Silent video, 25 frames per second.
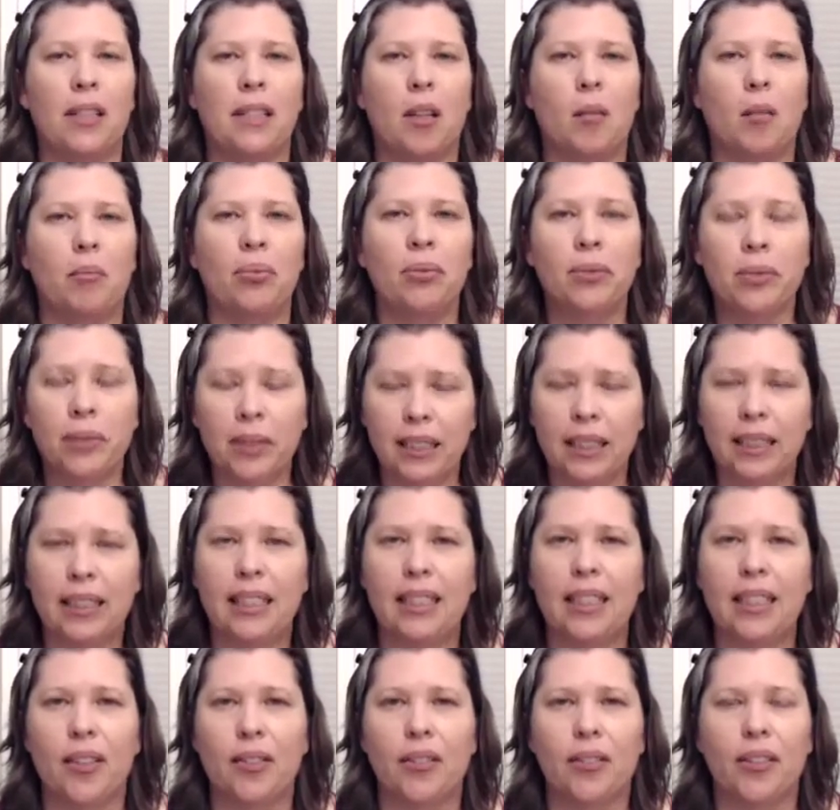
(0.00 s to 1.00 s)
completely
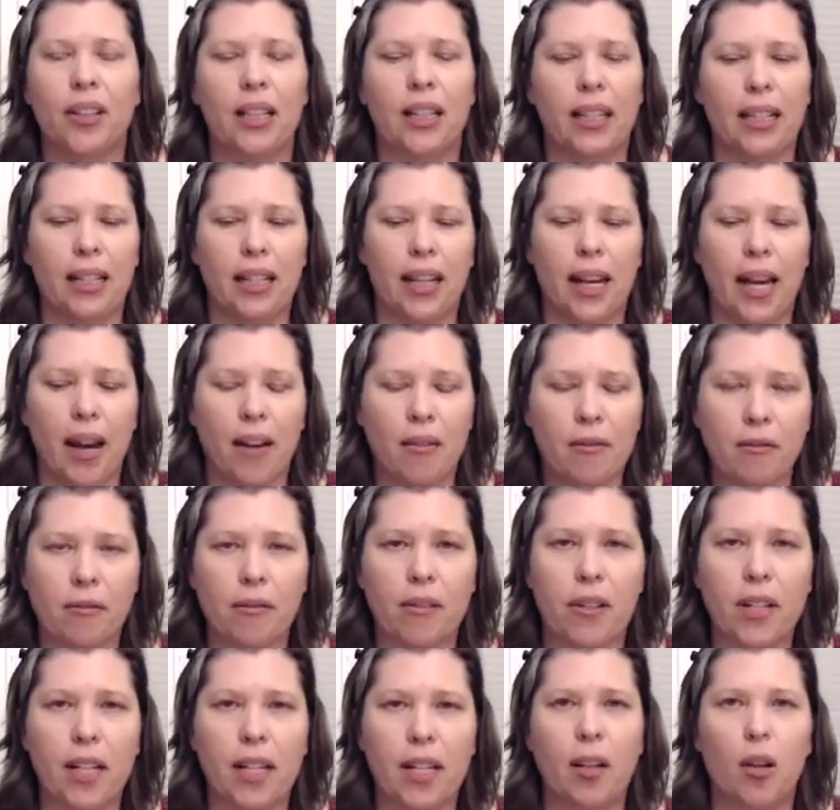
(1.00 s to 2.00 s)
different, and
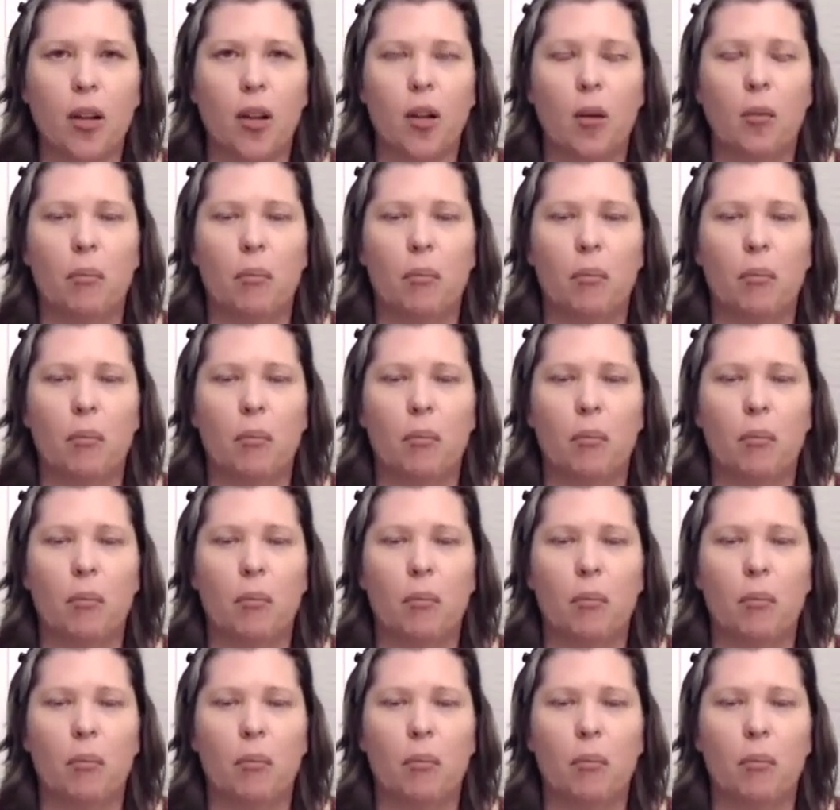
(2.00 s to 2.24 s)
every